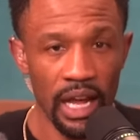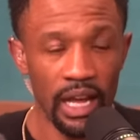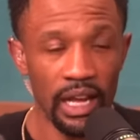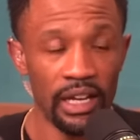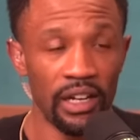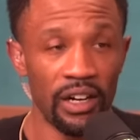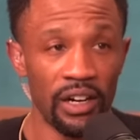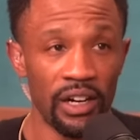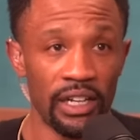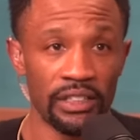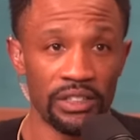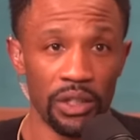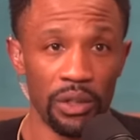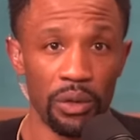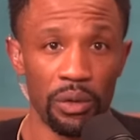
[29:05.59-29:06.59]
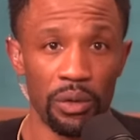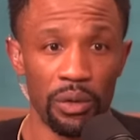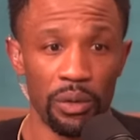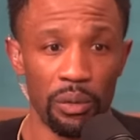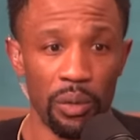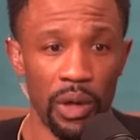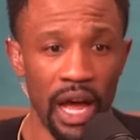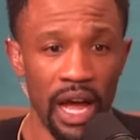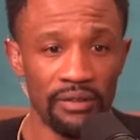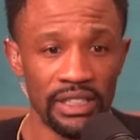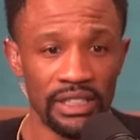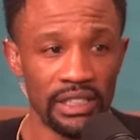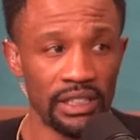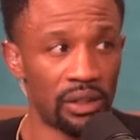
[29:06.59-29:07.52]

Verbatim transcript: I, all right. So obviously,